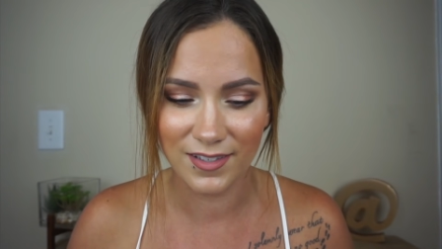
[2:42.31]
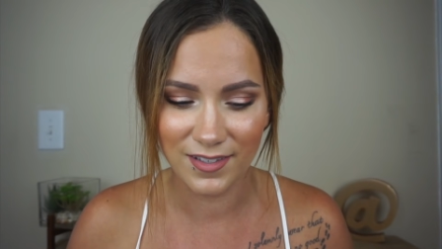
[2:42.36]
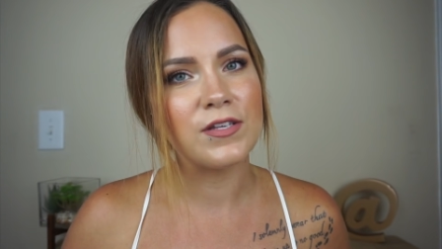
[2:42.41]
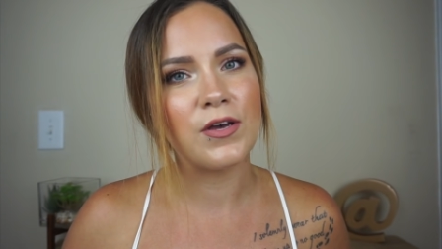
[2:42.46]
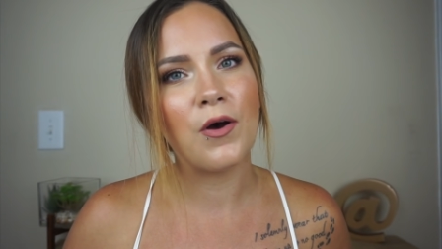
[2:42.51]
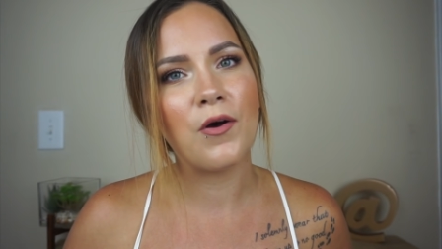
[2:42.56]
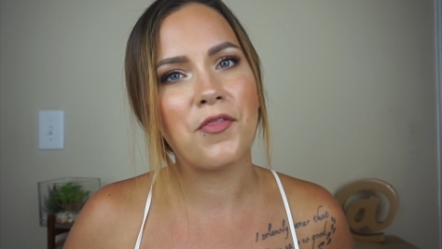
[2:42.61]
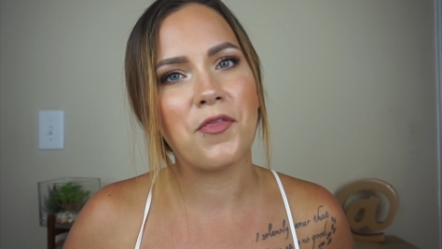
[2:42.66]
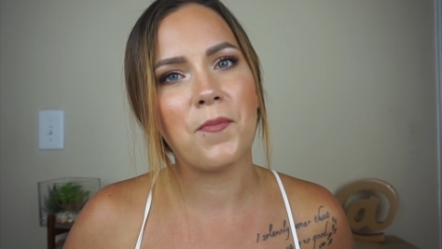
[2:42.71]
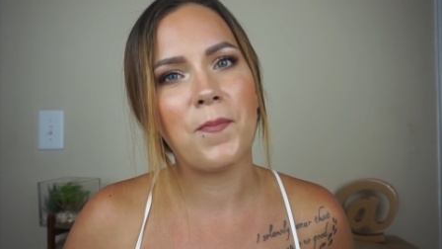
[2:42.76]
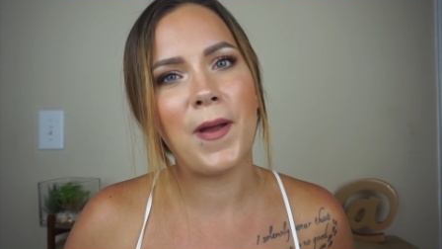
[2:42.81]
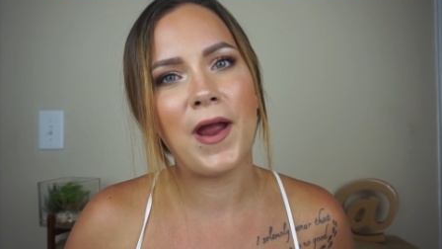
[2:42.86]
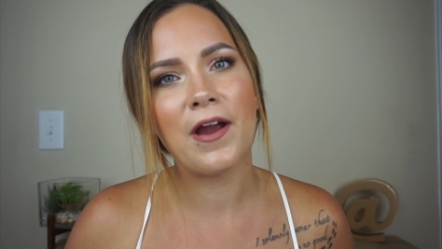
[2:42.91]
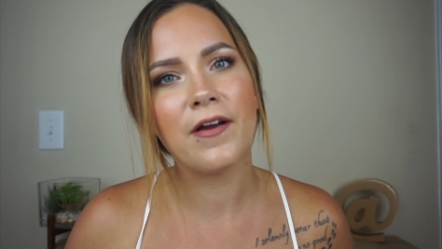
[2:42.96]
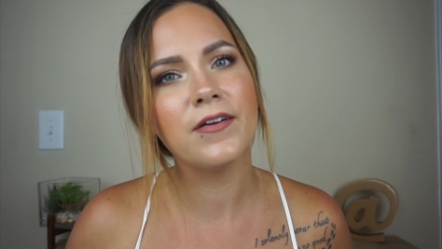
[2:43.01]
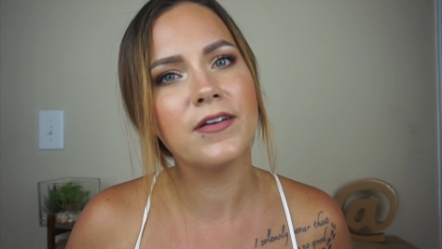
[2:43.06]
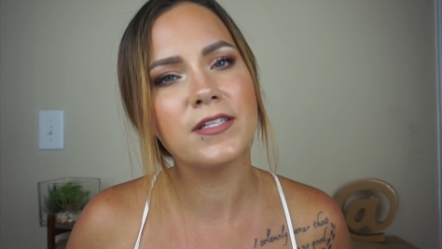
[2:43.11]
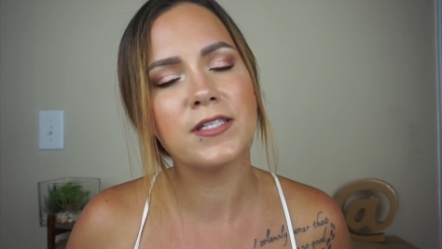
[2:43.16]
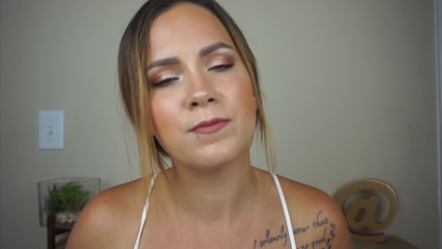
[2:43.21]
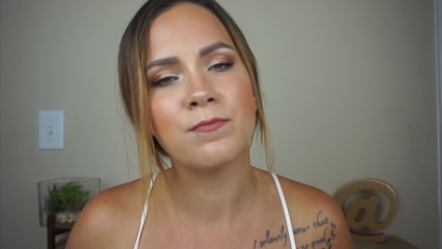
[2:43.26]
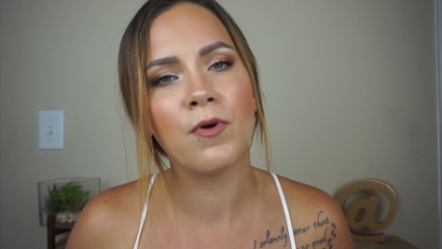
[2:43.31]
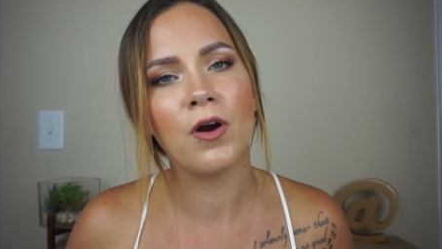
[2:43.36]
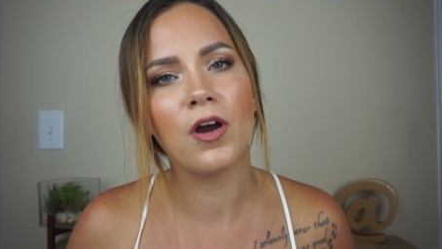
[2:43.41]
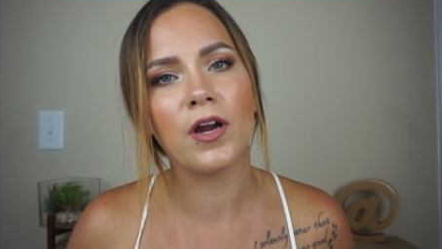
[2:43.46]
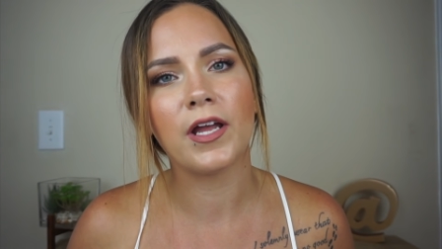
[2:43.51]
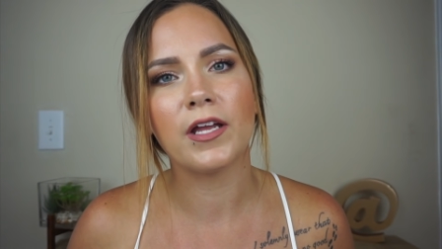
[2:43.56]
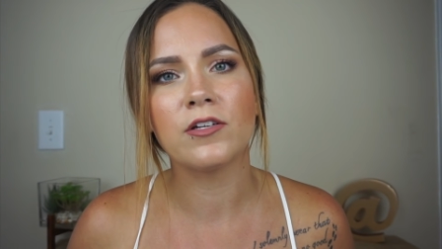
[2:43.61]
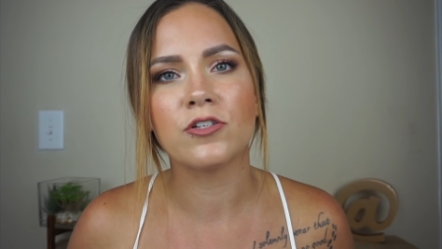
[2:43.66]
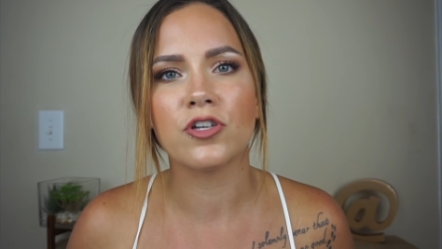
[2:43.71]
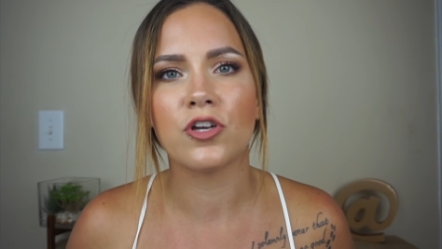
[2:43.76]
So the parents,
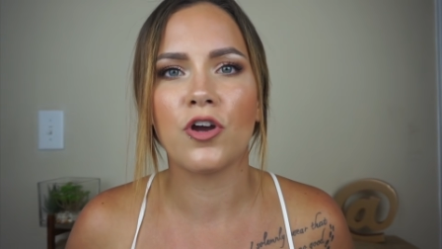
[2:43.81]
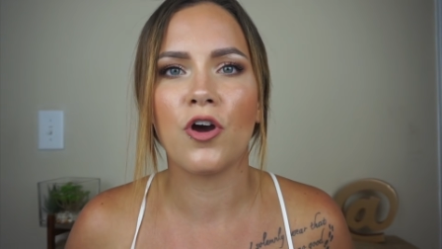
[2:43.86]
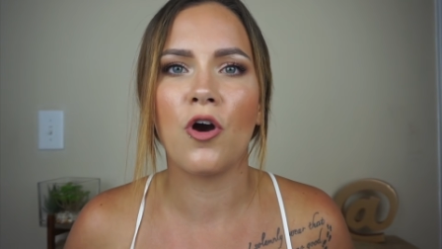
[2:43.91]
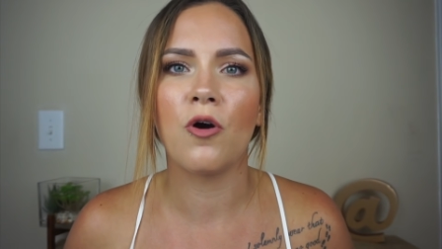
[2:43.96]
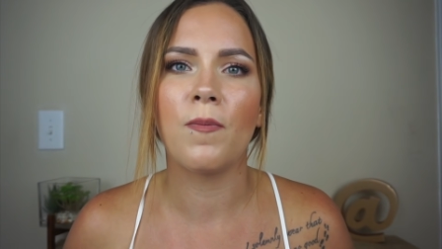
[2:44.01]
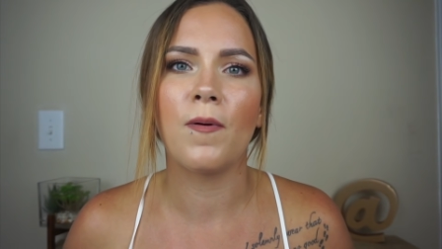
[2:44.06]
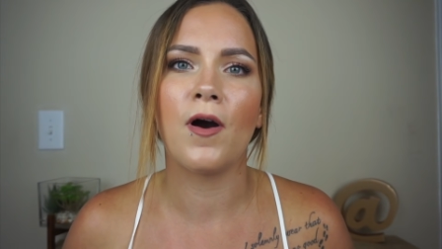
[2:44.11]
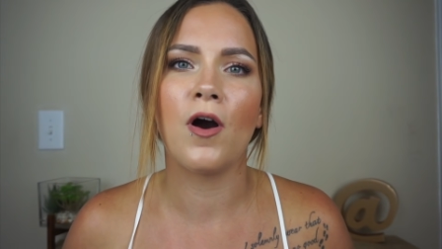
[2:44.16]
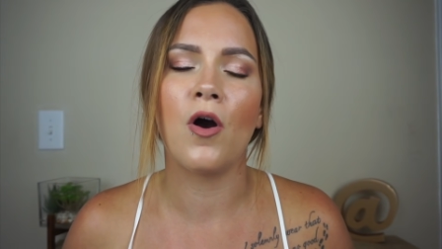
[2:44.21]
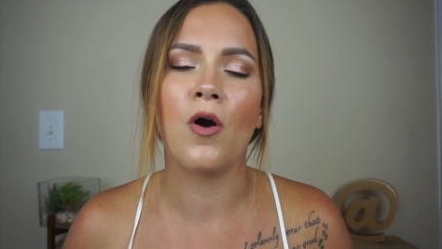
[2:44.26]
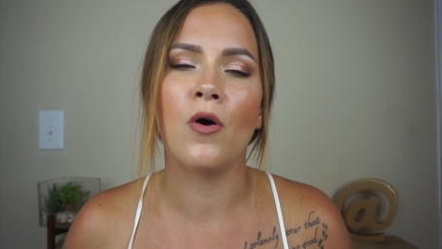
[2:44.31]
Mark and Jacoba,